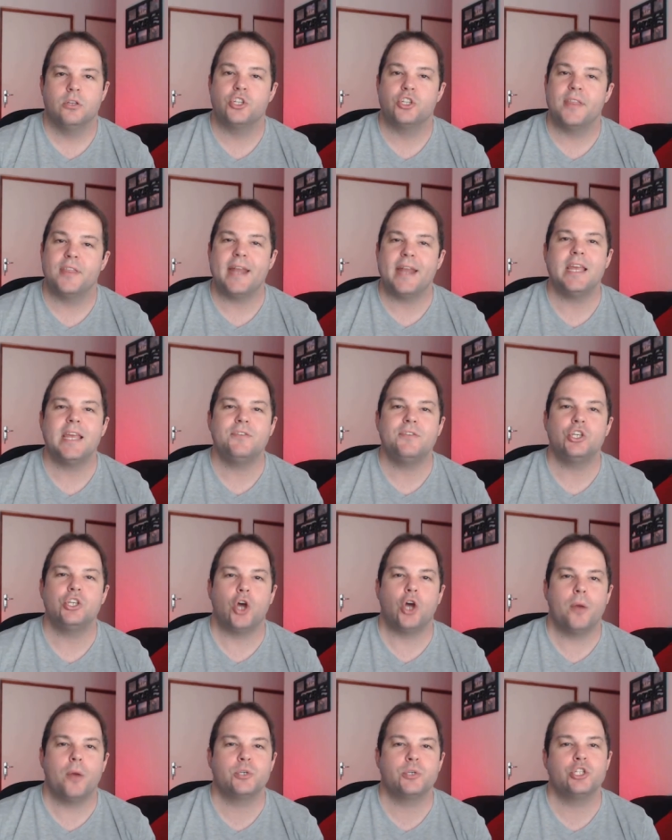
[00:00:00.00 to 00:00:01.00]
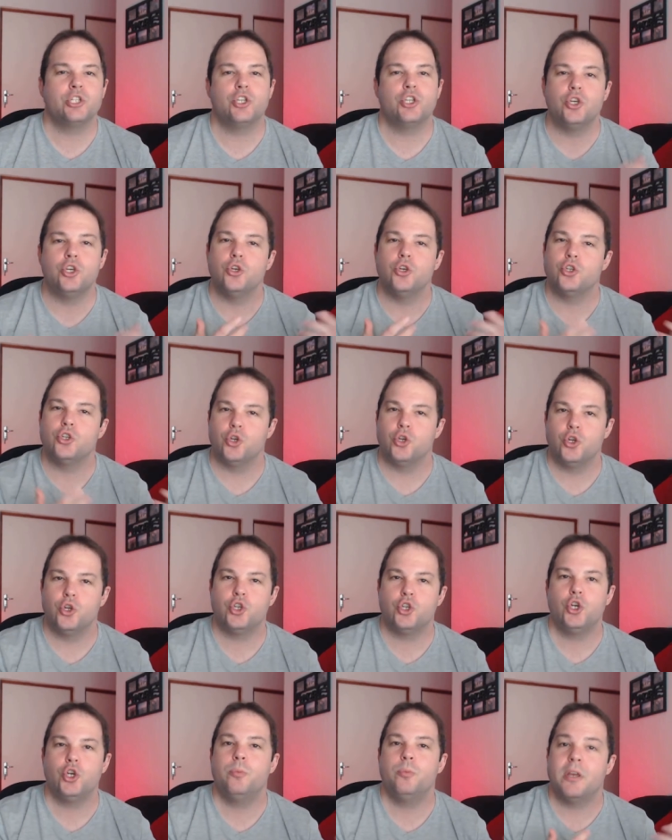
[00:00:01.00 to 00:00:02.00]
So that gives you the option to use
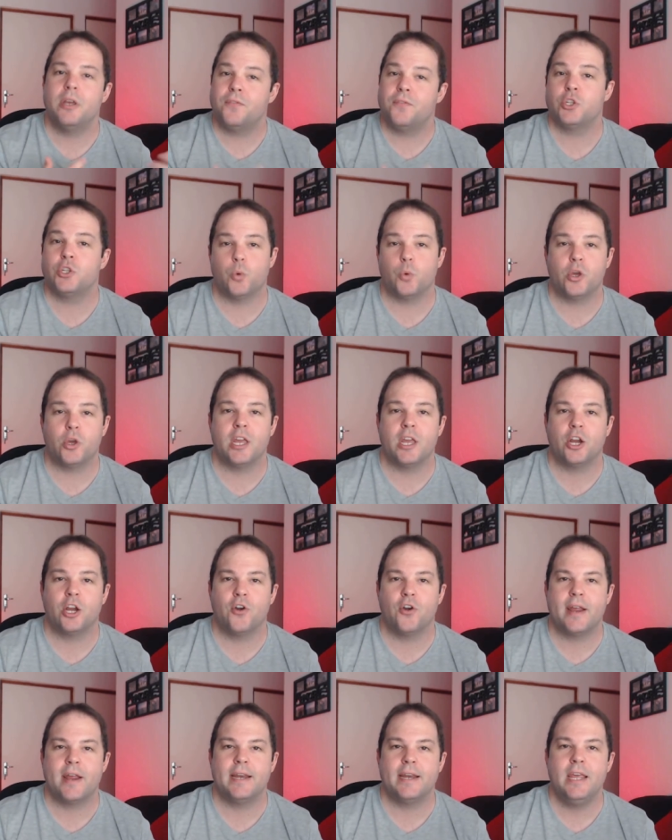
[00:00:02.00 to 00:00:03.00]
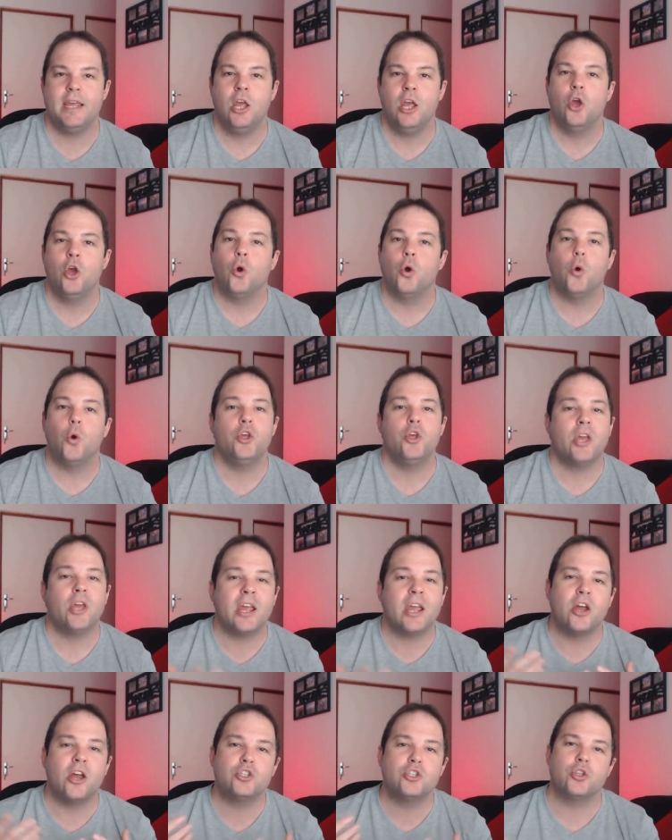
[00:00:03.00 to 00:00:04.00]
YouTube if it's working correctly, or you
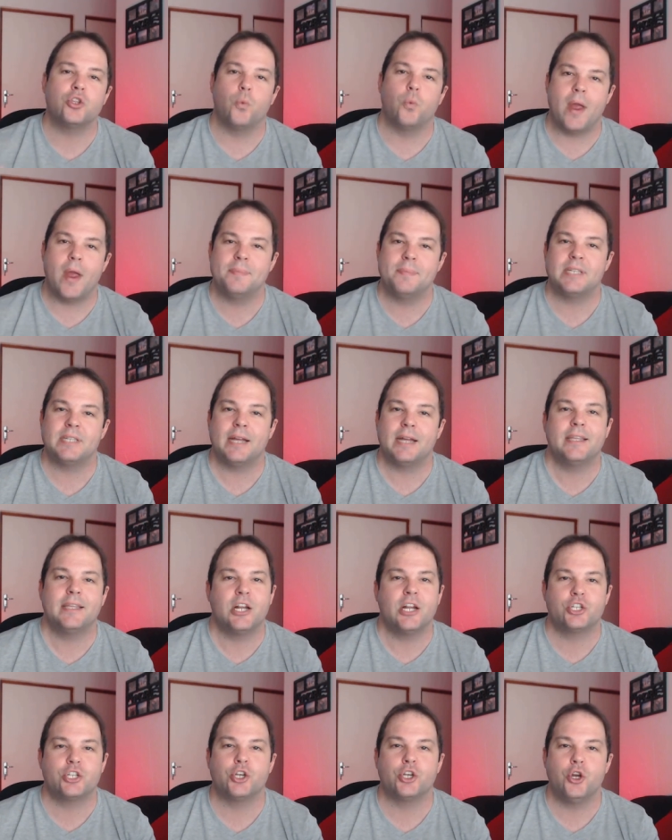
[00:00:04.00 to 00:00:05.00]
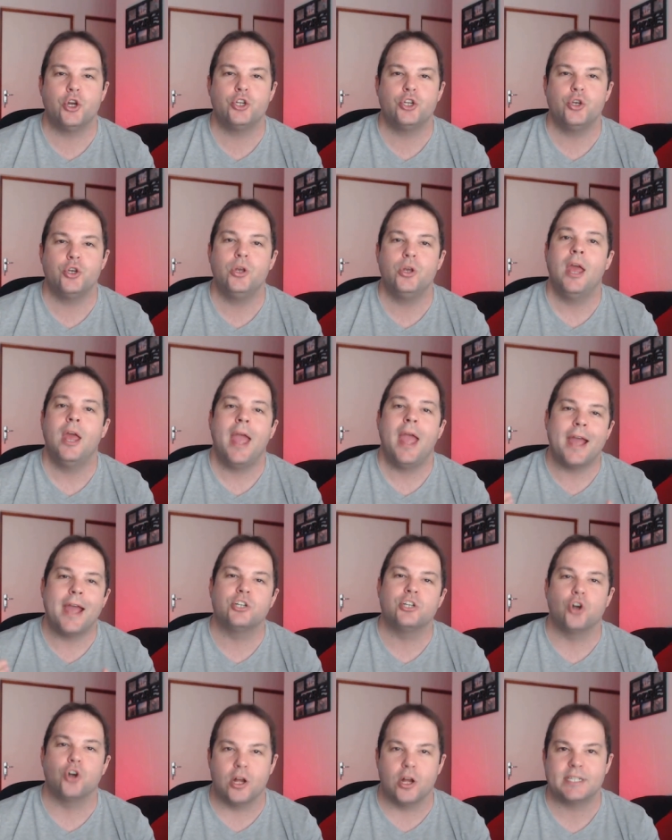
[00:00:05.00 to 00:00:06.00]
can go to the website that I showed you
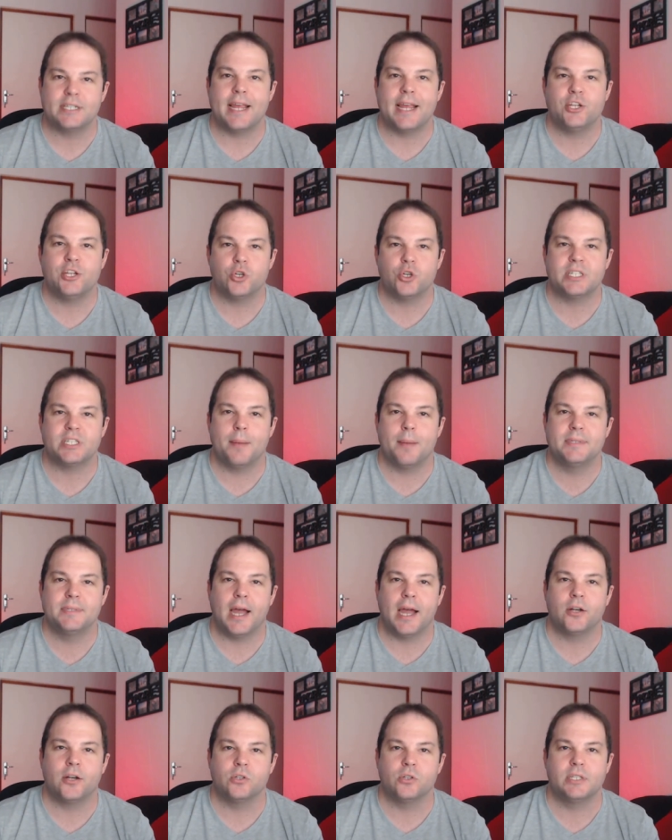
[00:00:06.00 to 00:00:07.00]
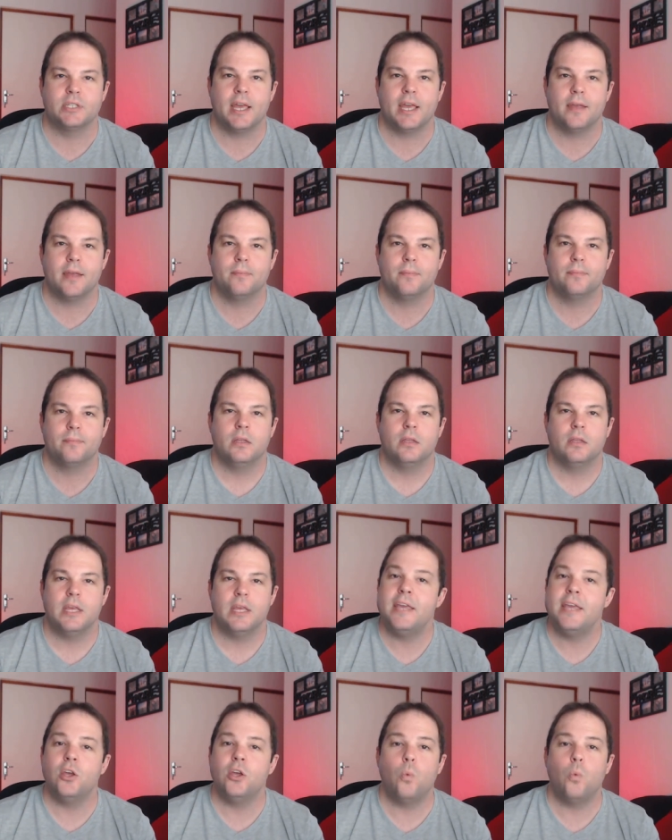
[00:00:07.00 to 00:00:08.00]
and translate your subtitles there.
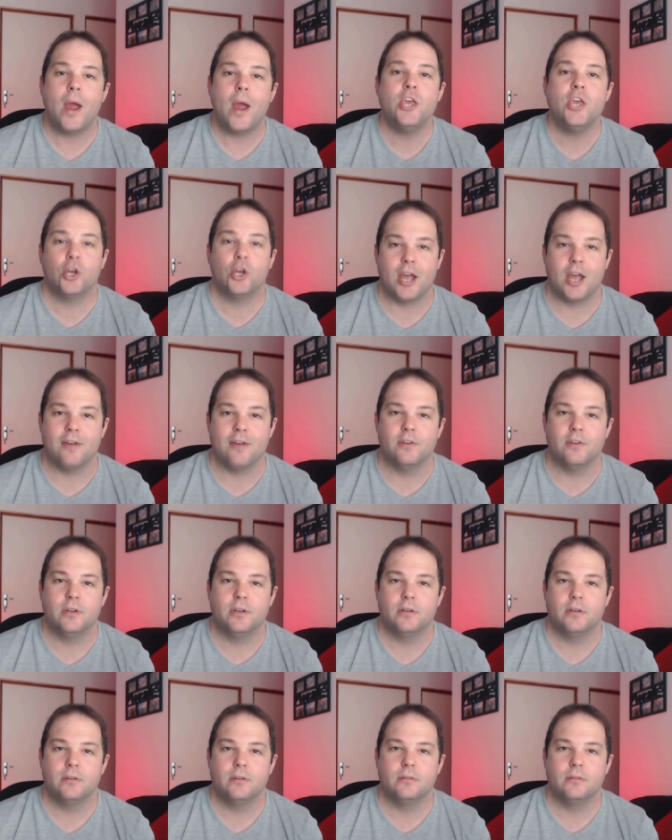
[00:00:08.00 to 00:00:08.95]
Either way, you're covered.